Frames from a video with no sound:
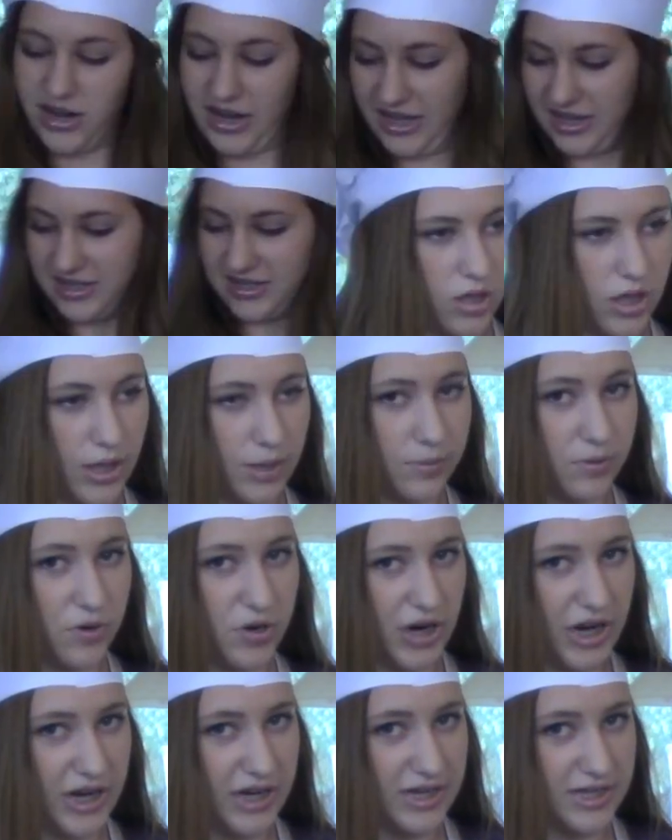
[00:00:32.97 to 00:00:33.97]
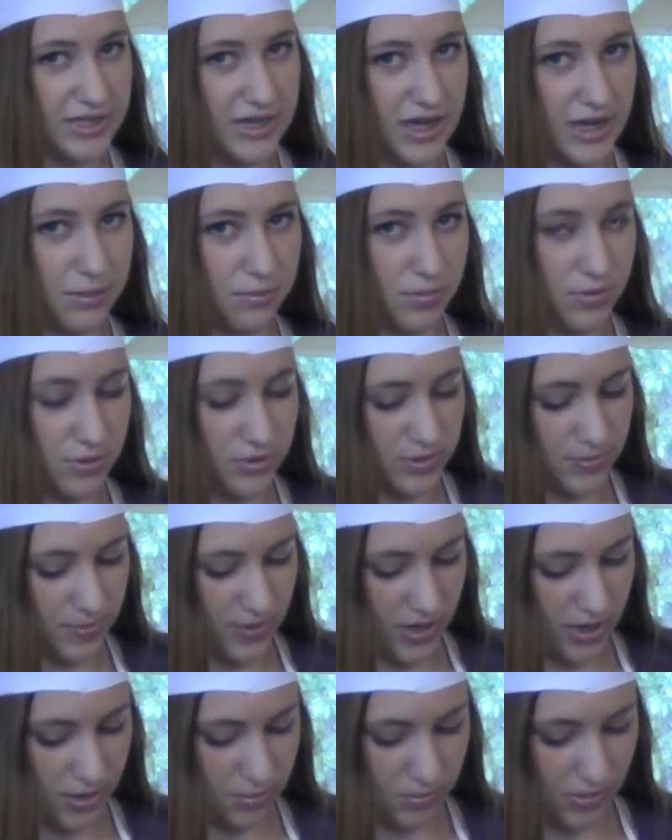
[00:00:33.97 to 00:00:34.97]
it is. And great at tying bows
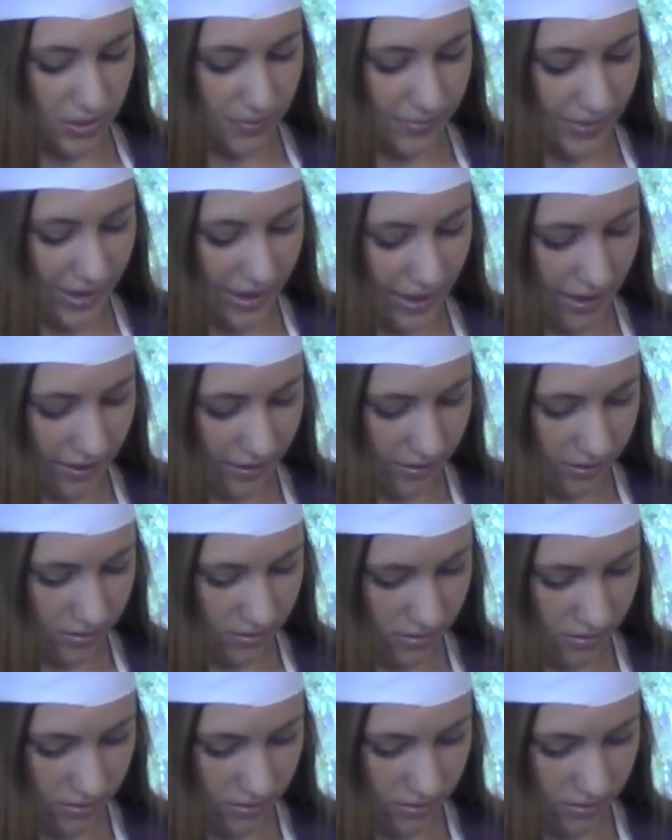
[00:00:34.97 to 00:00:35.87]
behind my back.